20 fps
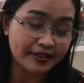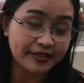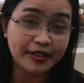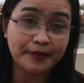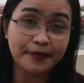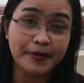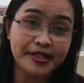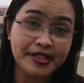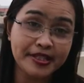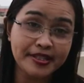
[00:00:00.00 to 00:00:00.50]

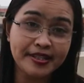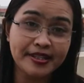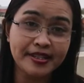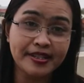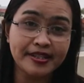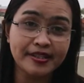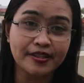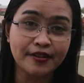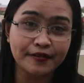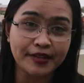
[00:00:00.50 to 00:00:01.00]
the
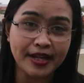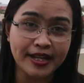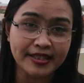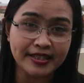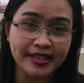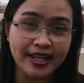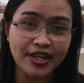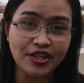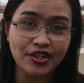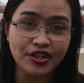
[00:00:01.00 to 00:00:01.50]
procedures of
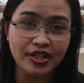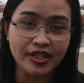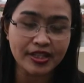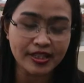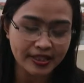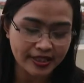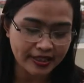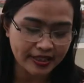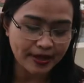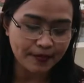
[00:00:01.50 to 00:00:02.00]

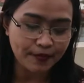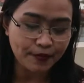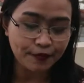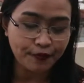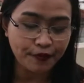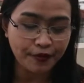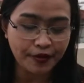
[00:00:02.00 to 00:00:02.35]
translations. Number